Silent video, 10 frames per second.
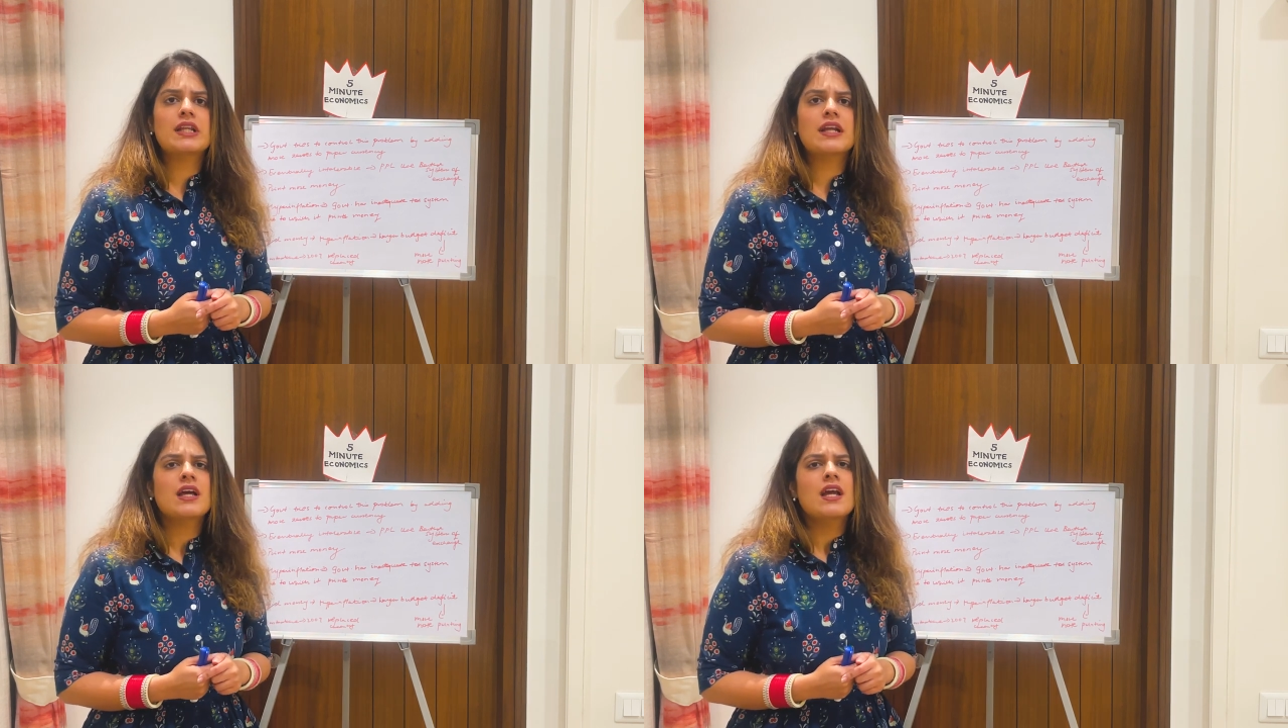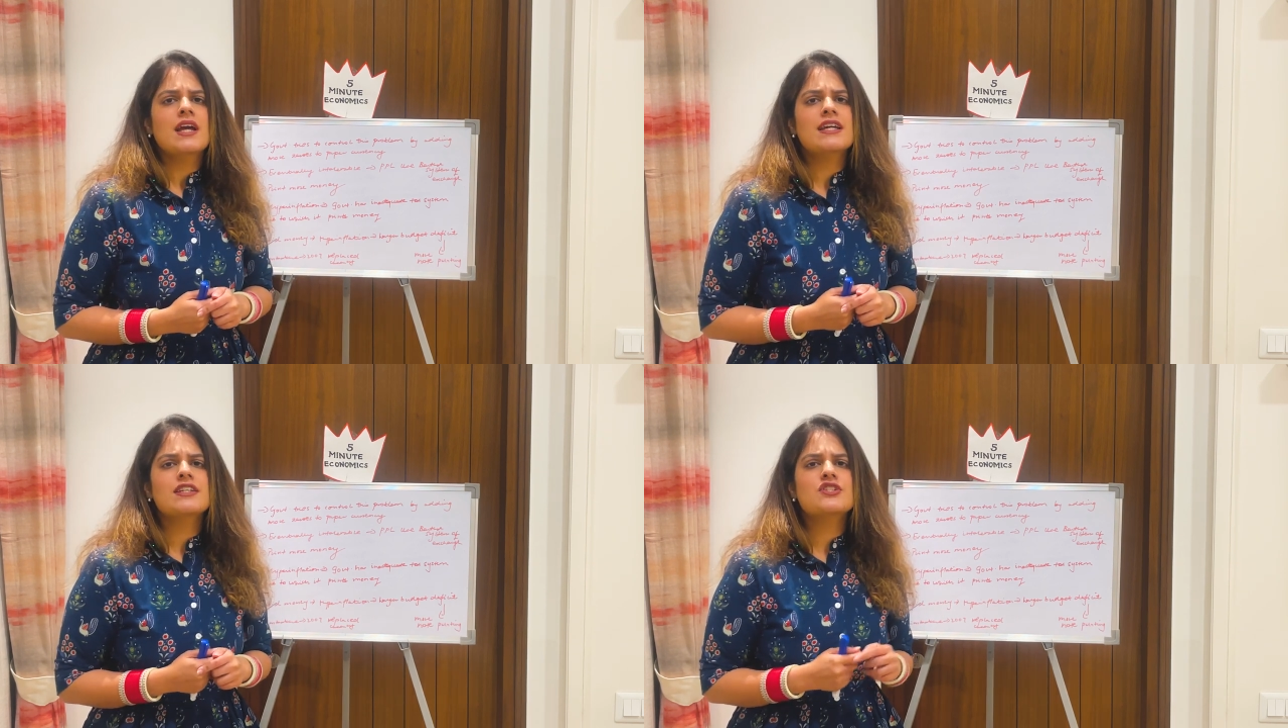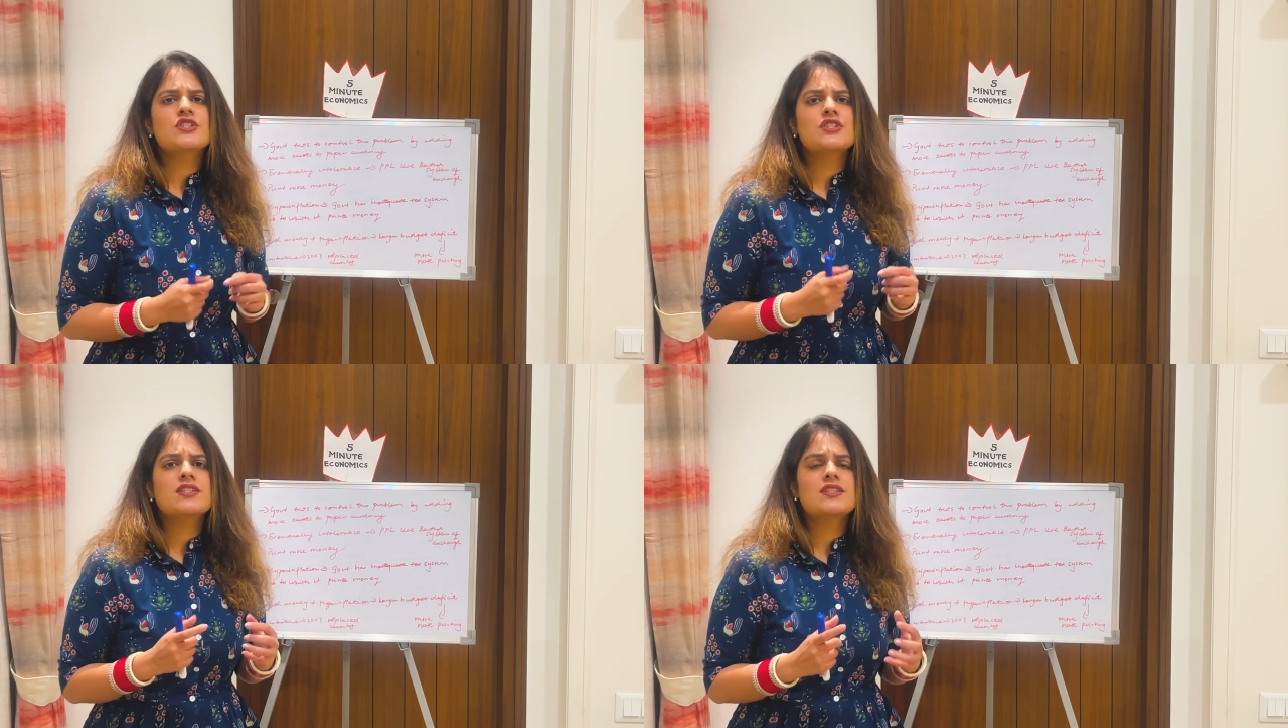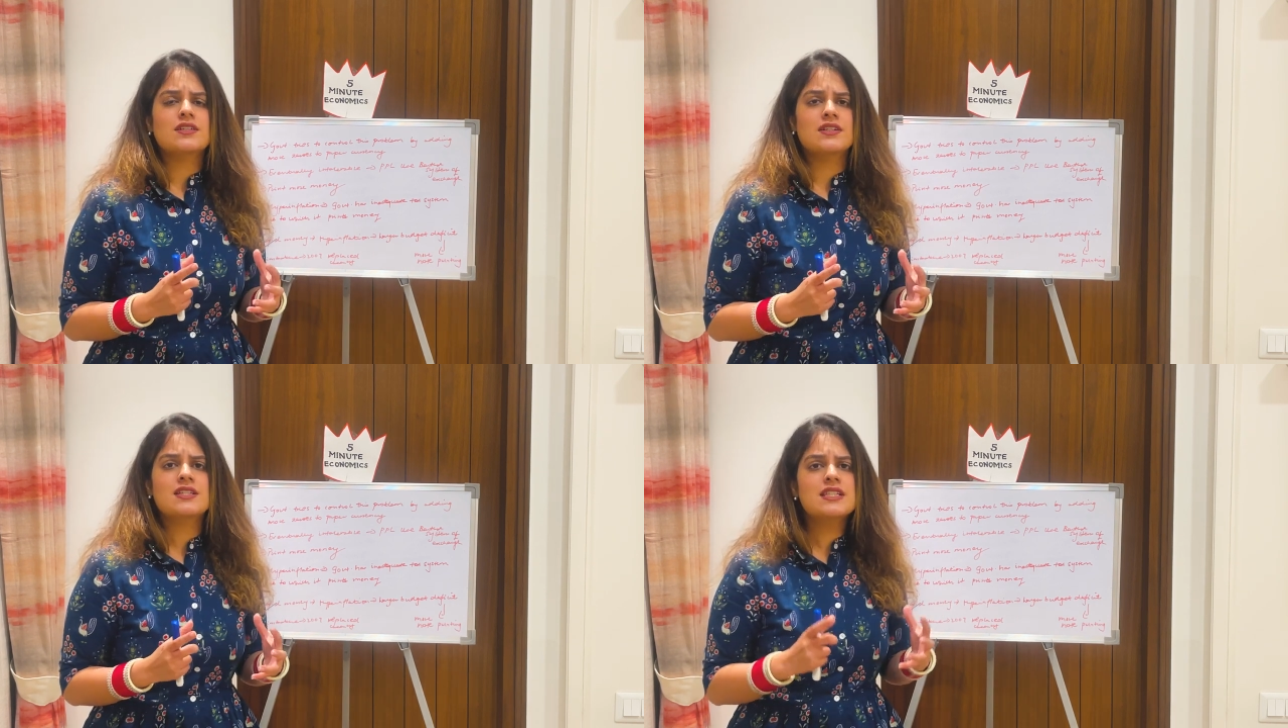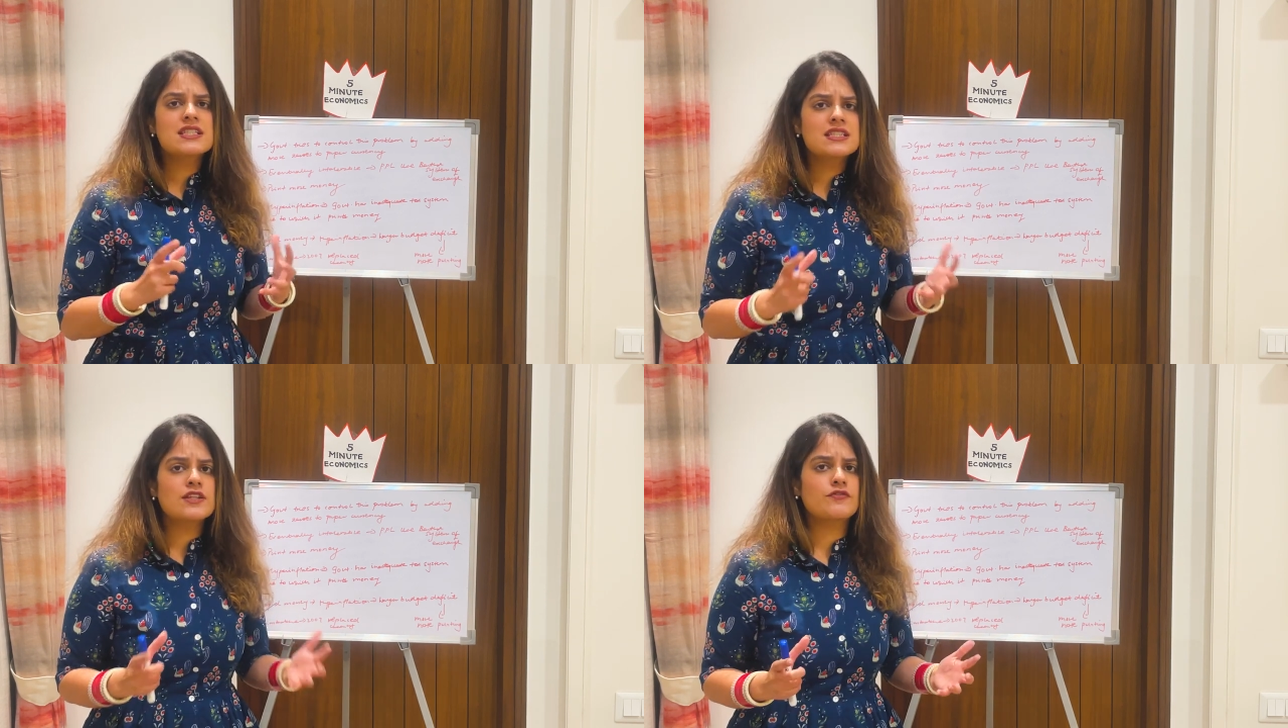that it is just a
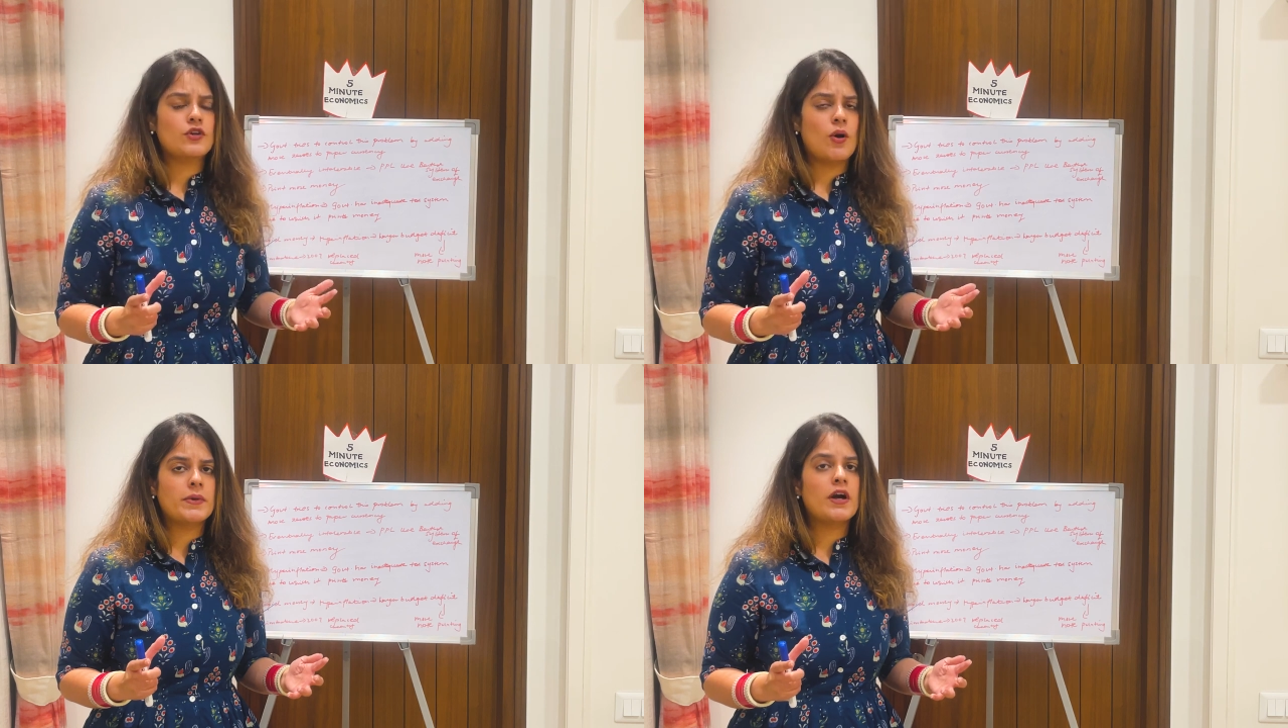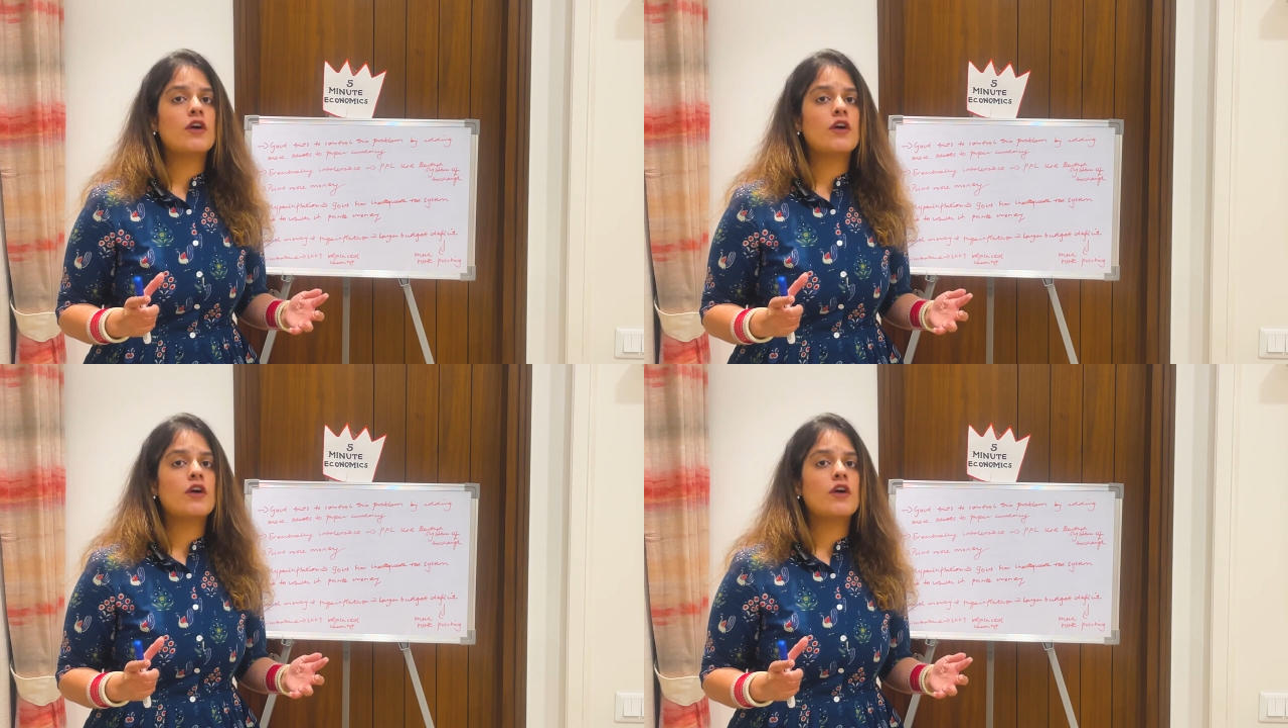seasonal phenomena.